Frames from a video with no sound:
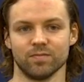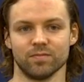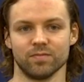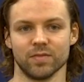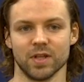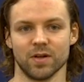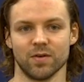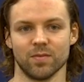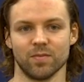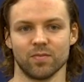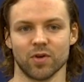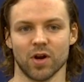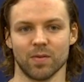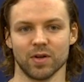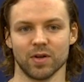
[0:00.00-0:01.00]
you know,
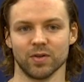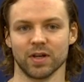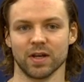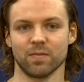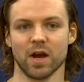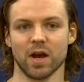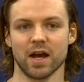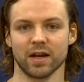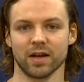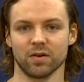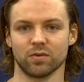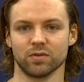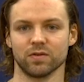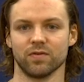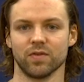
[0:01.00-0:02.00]
probably looking back at
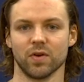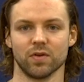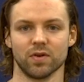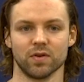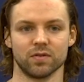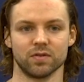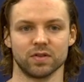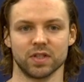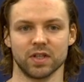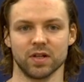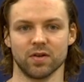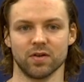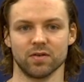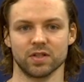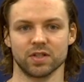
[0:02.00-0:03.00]
old photos, you
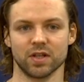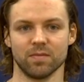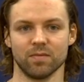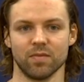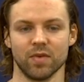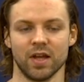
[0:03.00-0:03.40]
know, some